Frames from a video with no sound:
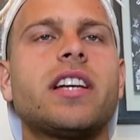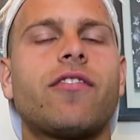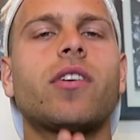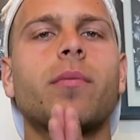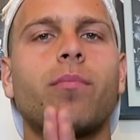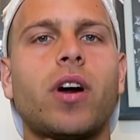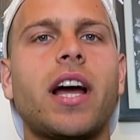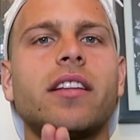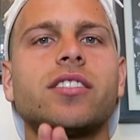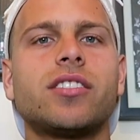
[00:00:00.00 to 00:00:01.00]
different
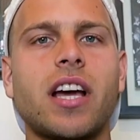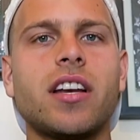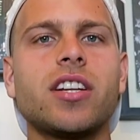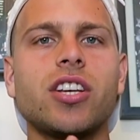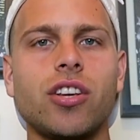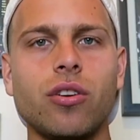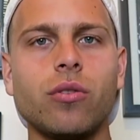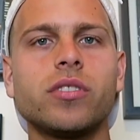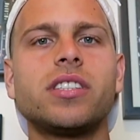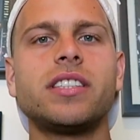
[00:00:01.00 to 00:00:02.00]
brands tend to
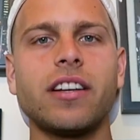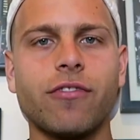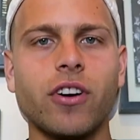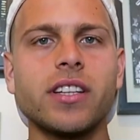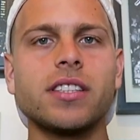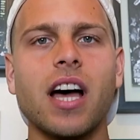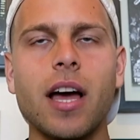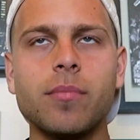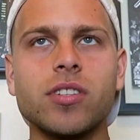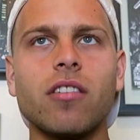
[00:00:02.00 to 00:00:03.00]
use different
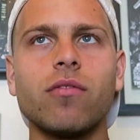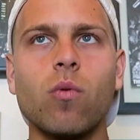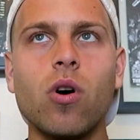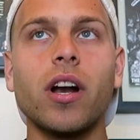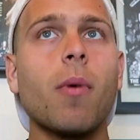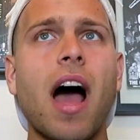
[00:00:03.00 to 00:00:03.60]
types of wood.